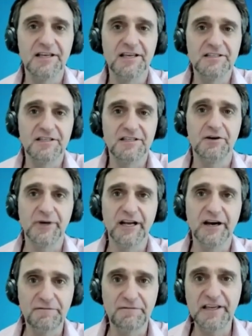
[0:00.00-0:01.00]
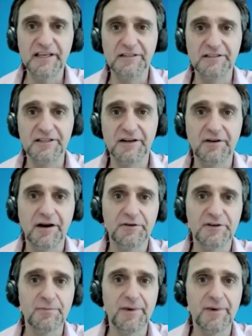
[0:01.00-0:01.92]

as though in our field there are as